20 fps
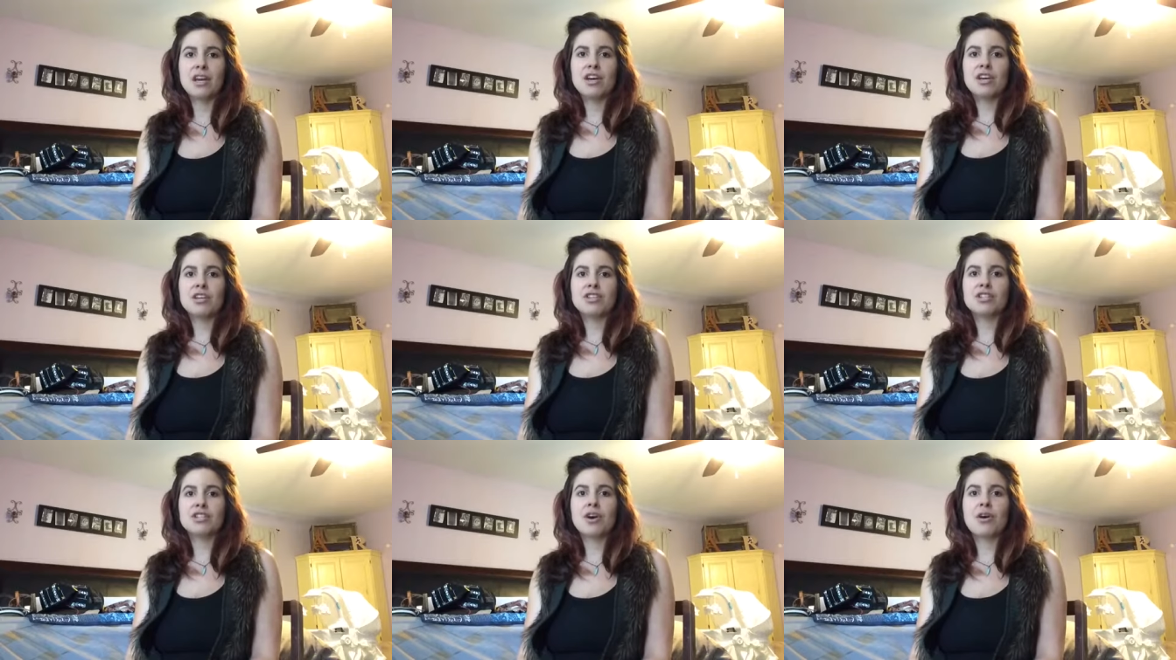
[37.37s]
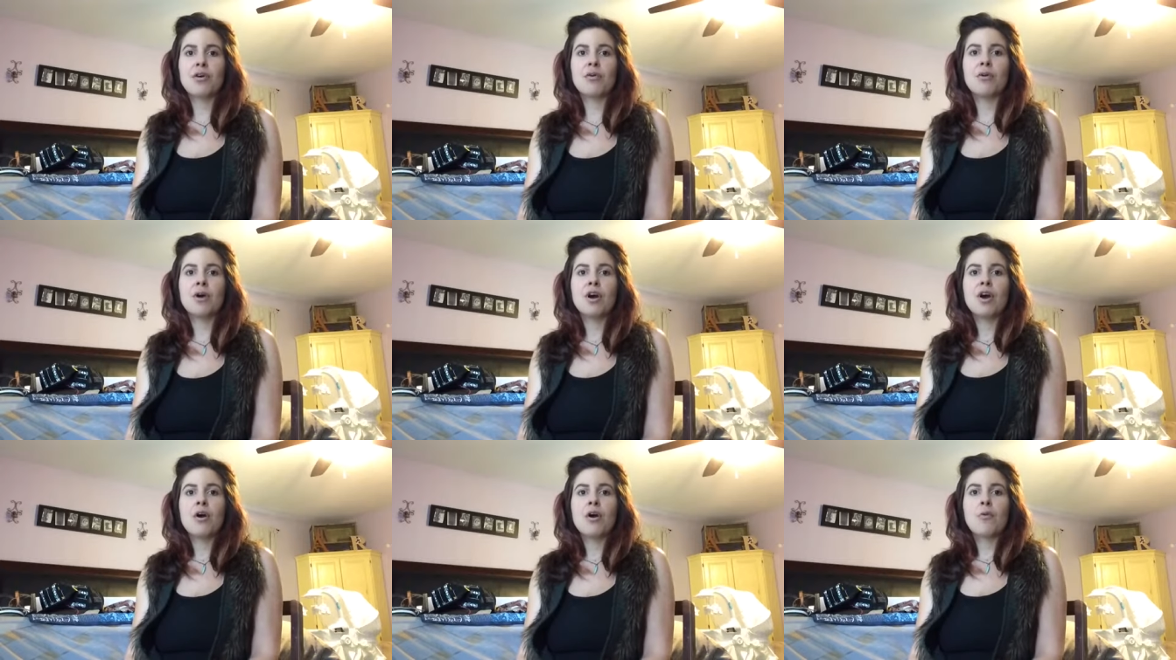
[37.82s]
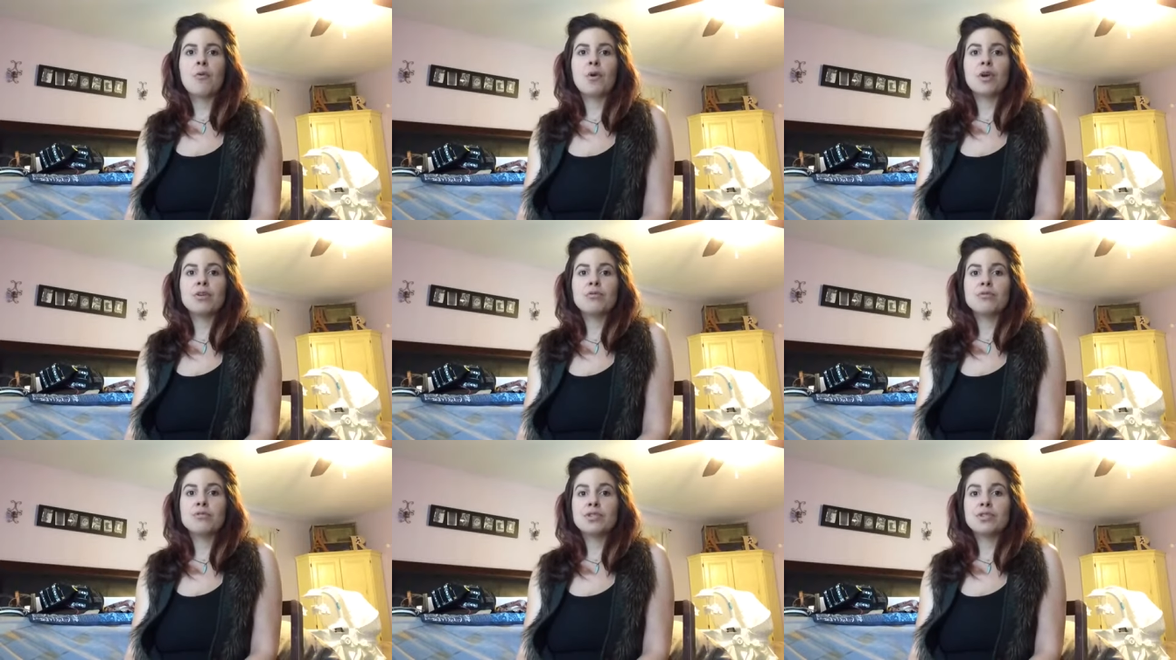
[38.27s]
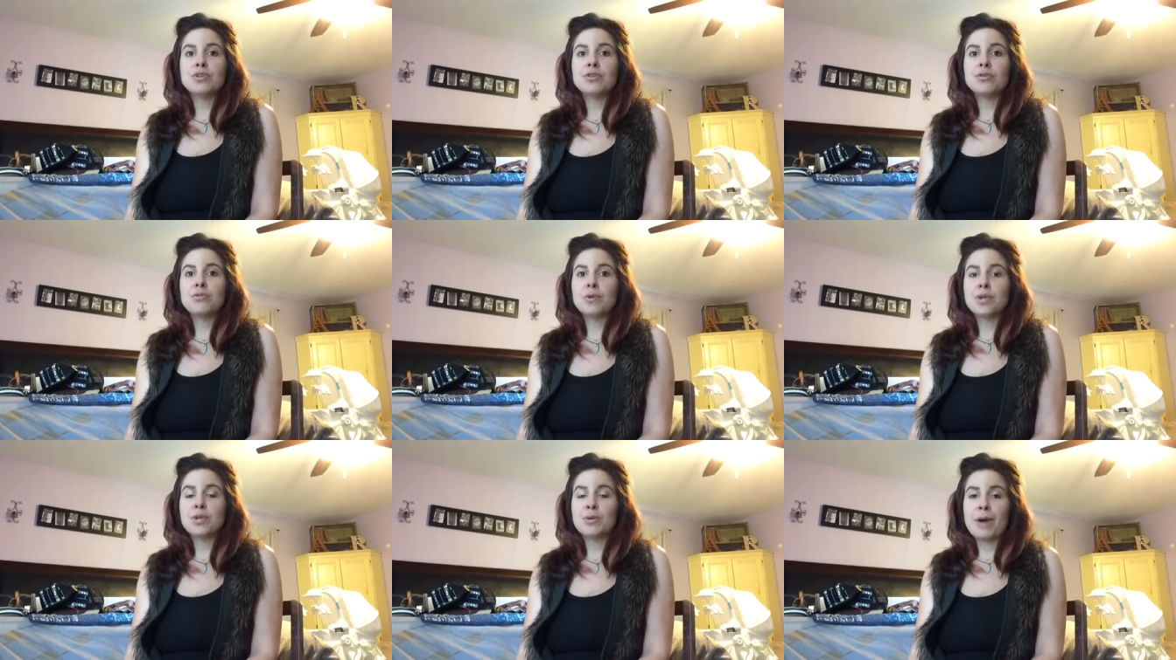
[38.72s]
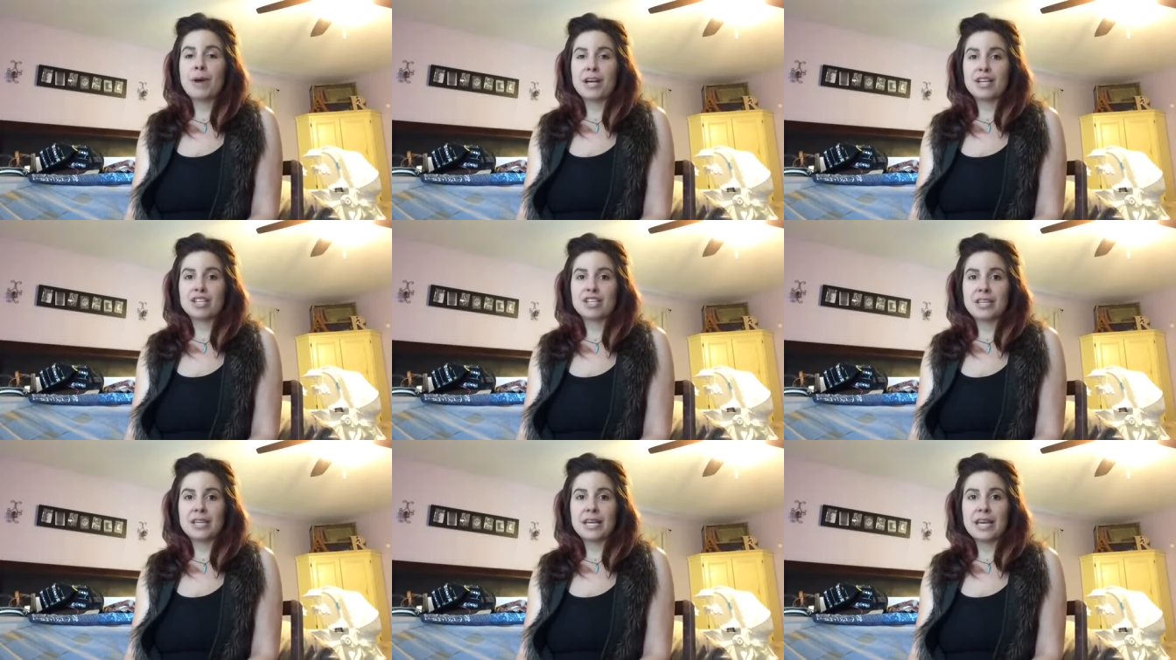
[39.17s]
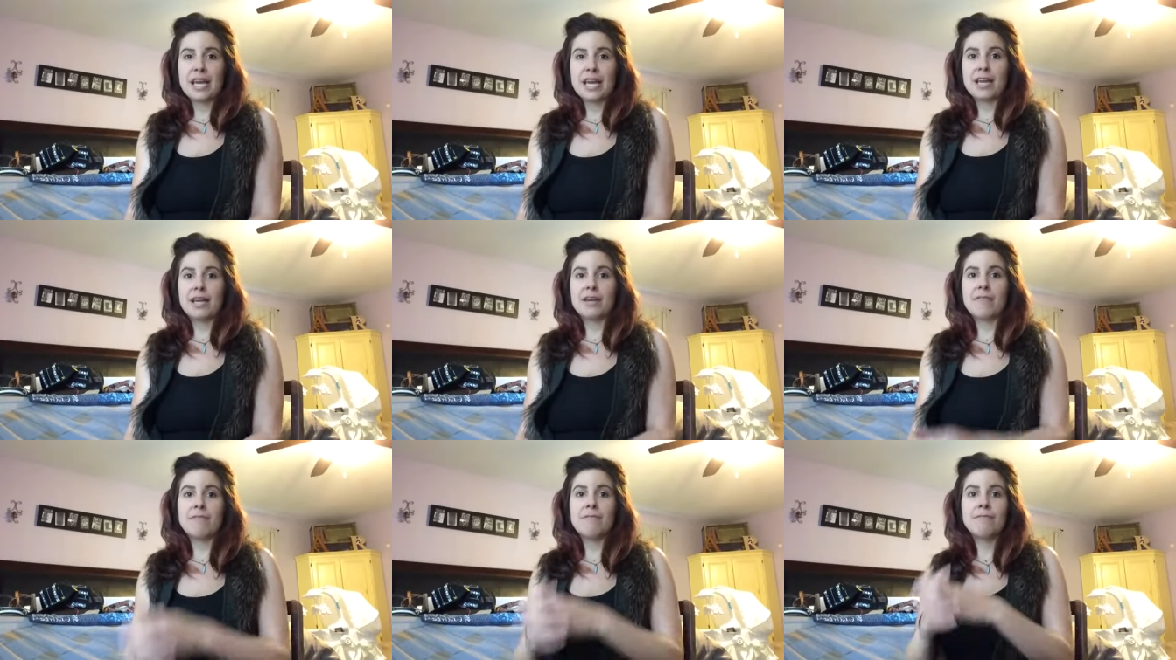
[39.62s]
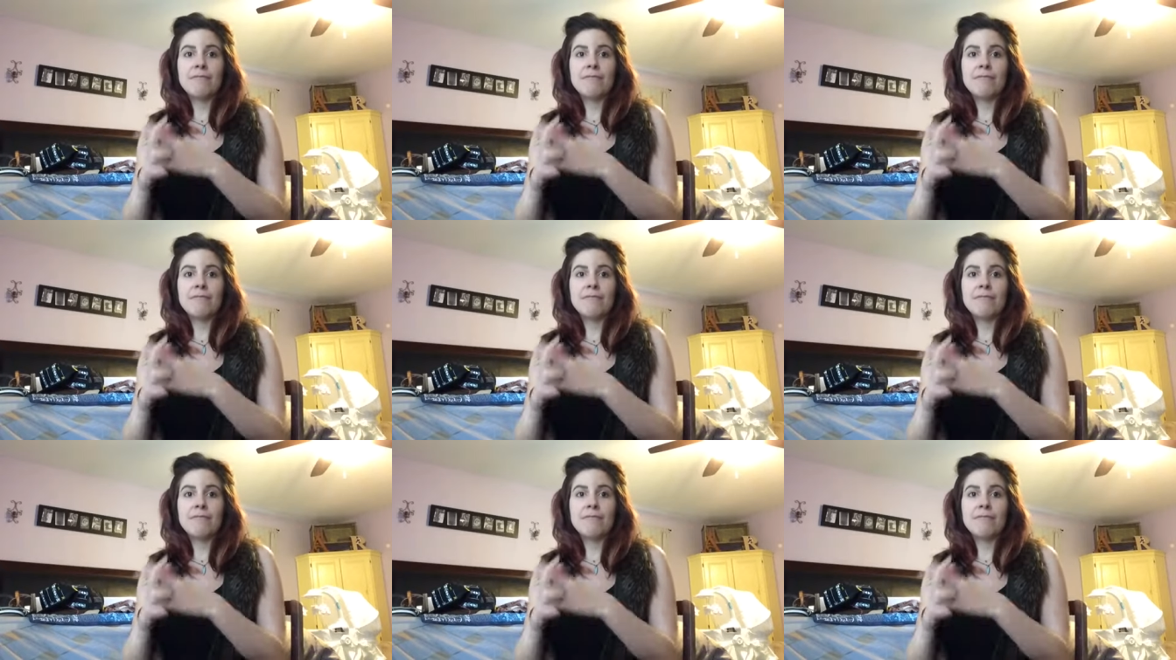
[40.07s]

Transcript: So what you do when you actually can't